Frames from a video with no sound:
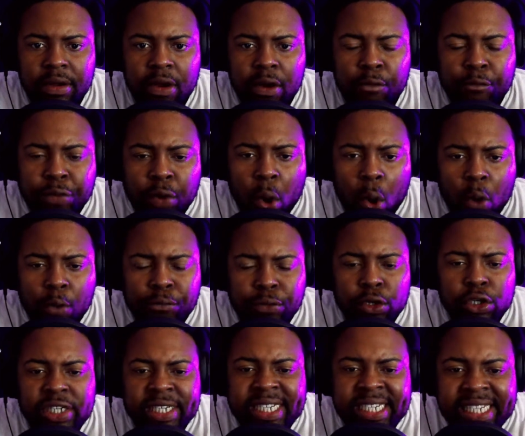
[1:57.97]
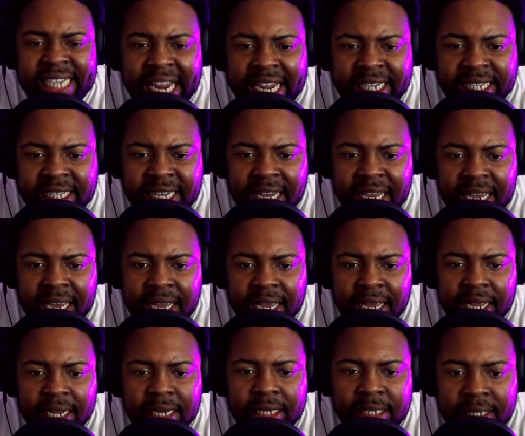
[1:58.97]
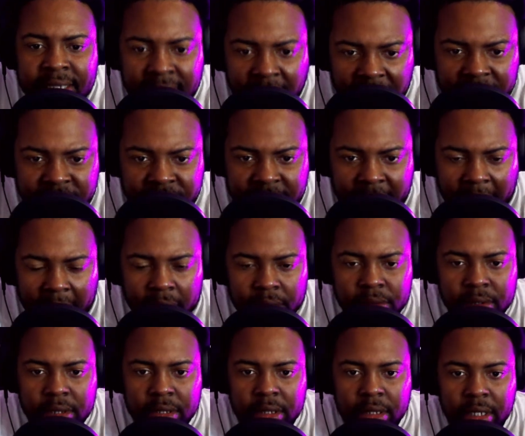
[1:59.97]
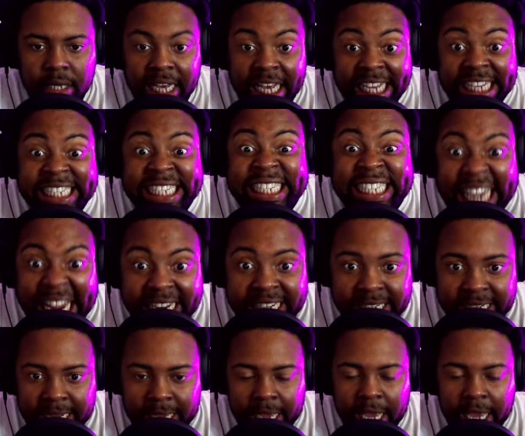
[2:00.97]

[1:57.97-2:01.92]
for over 60 touchdowns. 60.